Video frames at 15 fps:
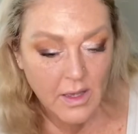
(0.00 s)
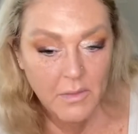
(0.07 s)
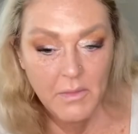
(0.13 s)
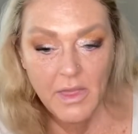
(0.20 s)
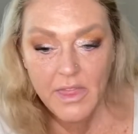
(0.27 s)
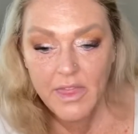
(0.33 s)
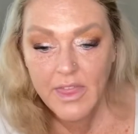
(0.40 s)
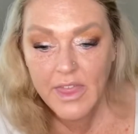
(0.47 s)

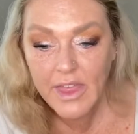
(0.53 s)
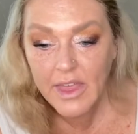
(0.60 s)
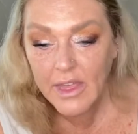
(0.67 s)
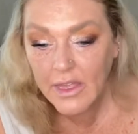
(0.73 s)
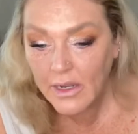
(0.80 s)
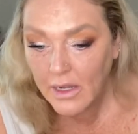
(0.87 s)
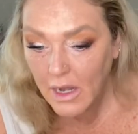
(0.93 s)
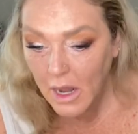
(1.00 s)

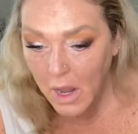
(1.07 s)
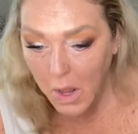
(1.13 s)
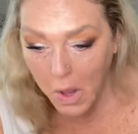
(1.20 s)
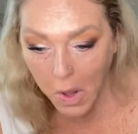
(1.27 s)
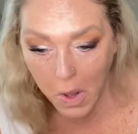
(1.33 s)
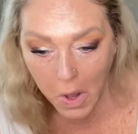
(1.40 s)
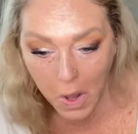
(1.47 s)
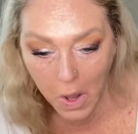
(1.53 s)
Then,
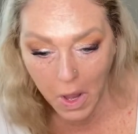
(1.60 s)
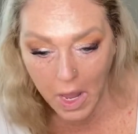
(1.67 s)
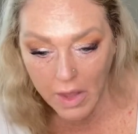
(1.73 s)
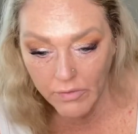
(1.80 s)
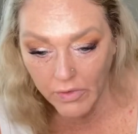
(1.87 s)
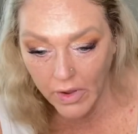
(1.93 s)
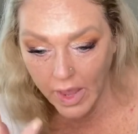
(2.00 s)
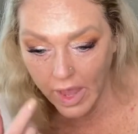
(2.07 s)

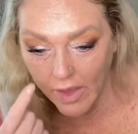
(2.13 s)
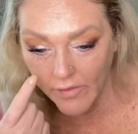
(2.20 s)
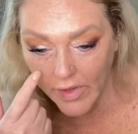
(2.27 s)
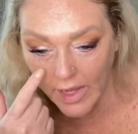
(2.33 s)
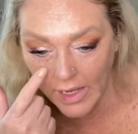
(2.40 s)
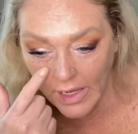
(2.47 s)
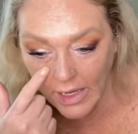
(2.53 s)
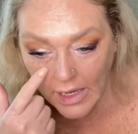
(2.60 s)
if you have
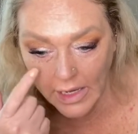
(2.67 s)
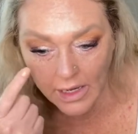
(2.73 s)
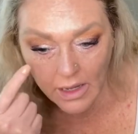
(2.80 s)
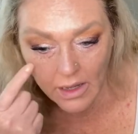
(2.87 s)
any,